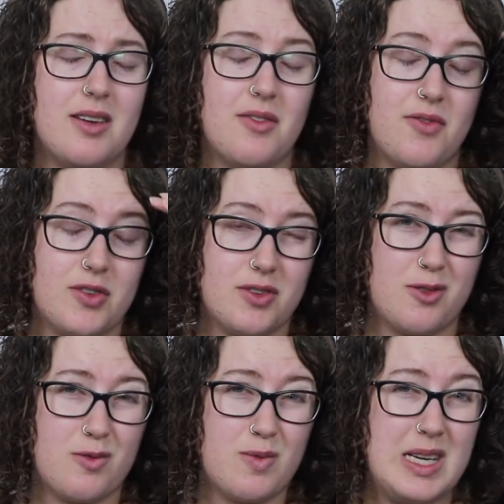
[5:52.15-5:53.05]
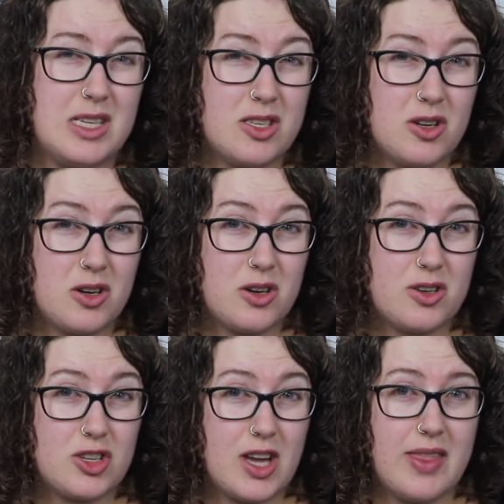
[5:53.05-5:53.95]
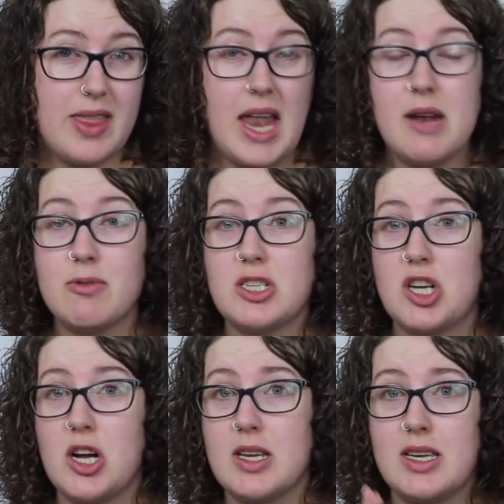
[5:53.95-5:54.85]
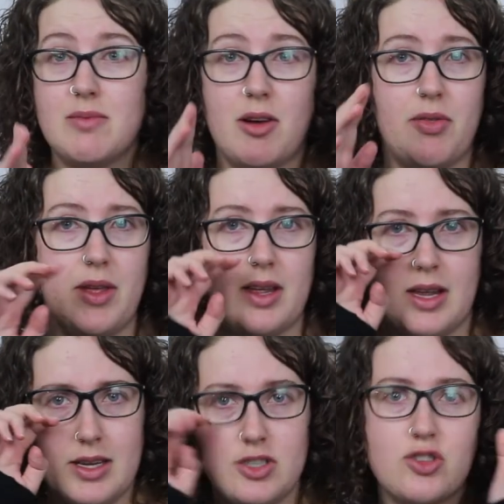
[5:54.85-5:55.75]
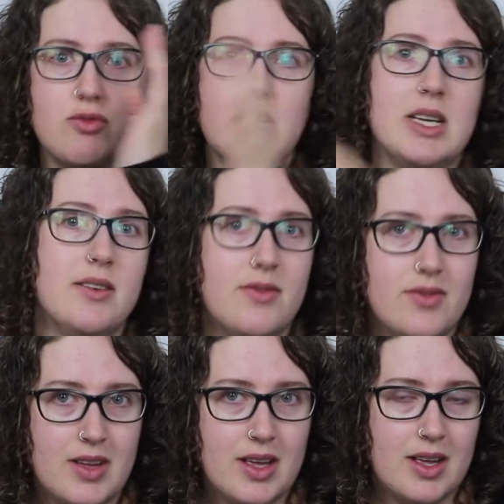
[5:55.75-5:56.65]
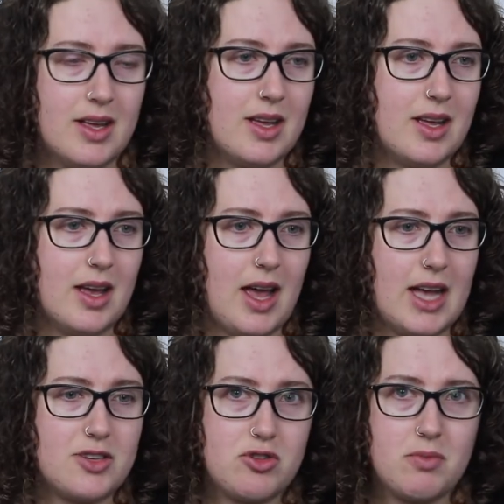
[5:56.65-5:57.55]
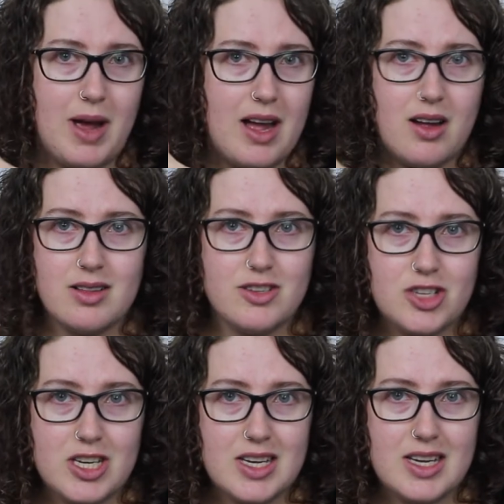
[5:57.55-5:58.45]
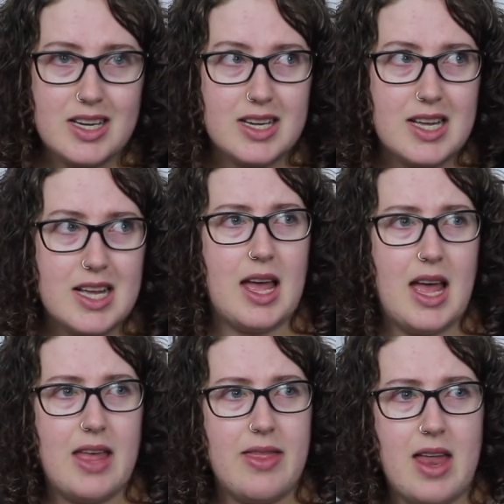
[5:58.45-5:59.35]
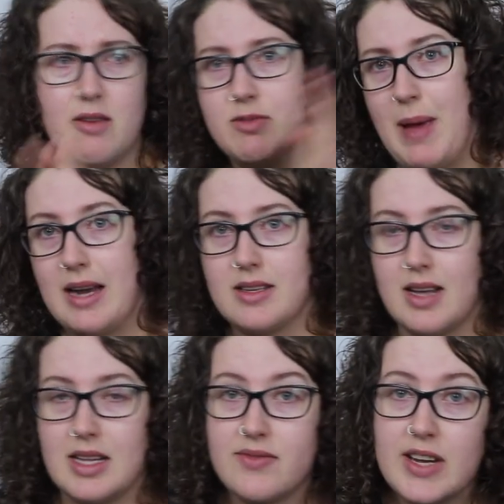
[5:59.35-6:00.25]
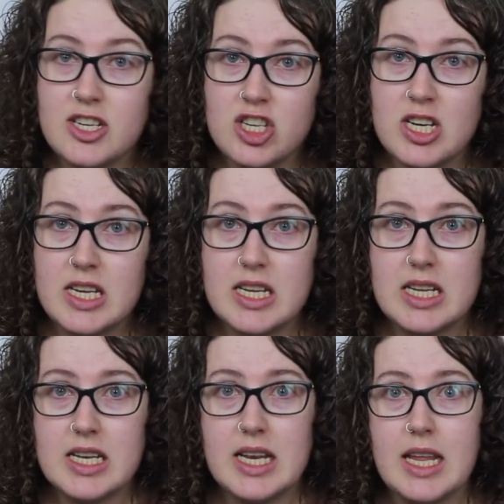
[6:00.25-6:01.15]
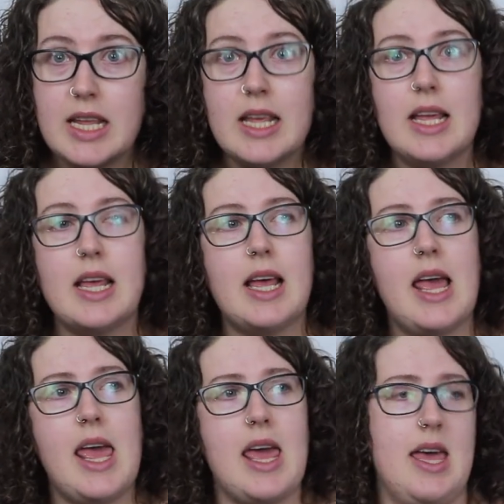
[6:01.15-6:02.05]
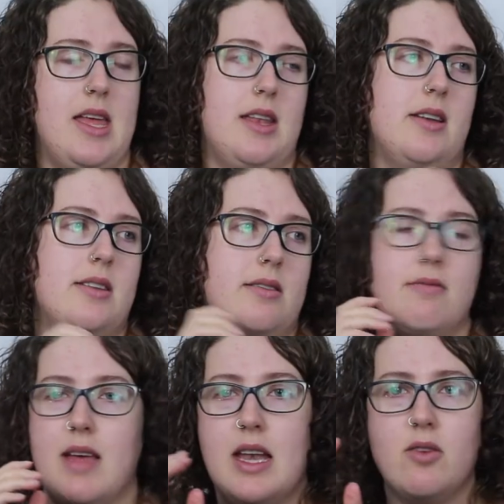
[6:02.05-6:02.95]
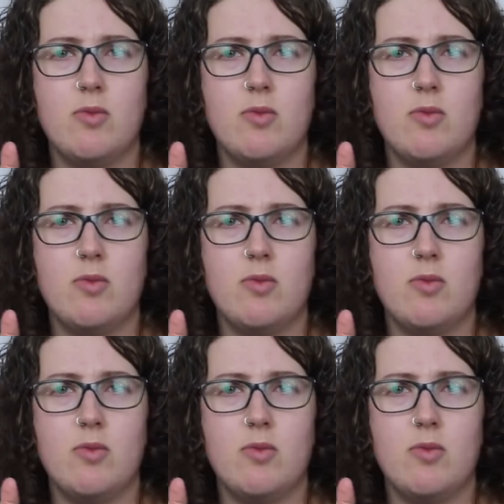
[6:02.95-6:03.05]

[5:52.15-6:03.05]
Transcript: further research, and then it was talking about the history of astrobiology, and then it was back to science fiction, and then